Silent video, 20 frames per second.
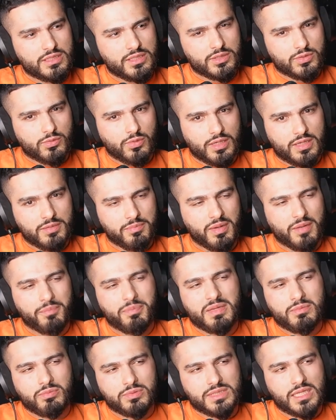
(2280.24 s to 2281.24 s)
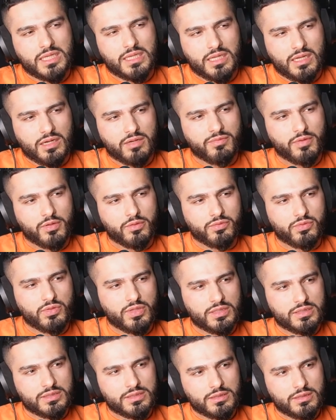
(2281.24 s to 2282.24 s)
as quickly, but people take care of old
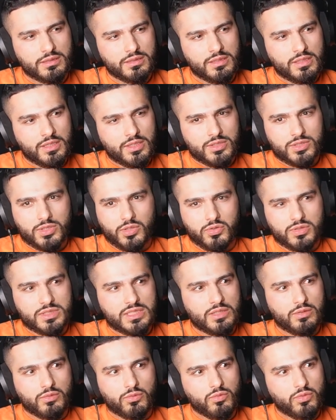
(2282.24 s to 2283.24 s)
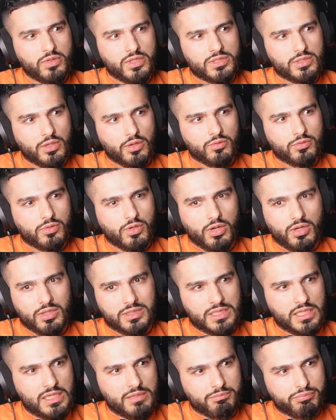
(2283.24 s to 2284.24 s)
things. So you're seeing all these old
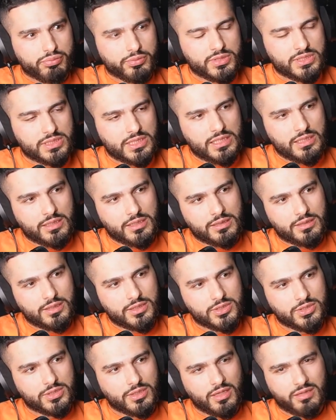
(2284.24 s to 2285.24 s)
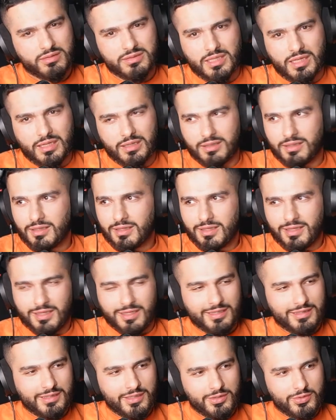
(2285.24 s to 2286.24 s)
cars in pristine condition. I was like,
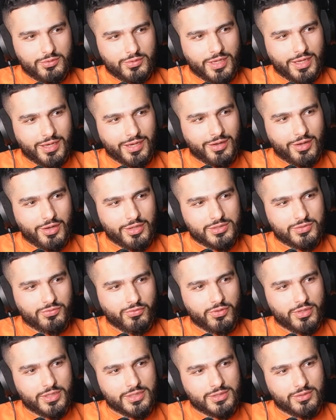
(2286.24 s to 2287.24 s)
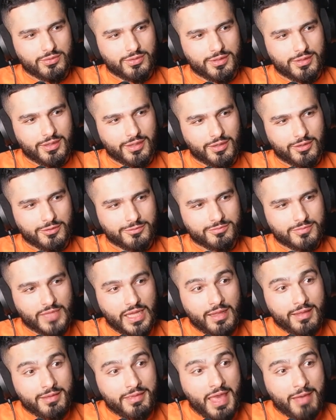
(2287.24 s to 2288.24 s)
in the UK, a car's 3 years old, and they go,
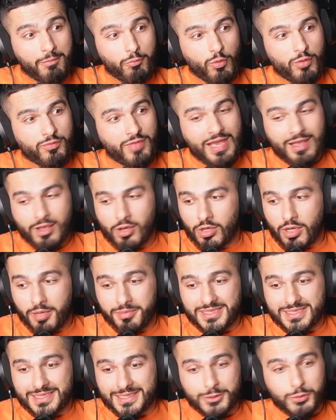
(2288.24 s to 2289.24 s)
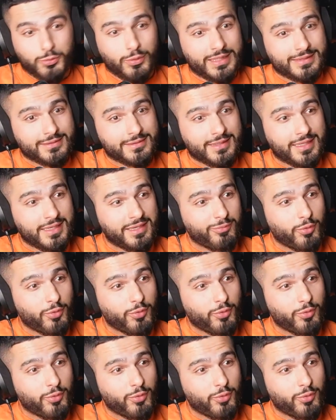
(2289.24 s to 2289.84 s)
yeah, well, that can't come into central London anymore.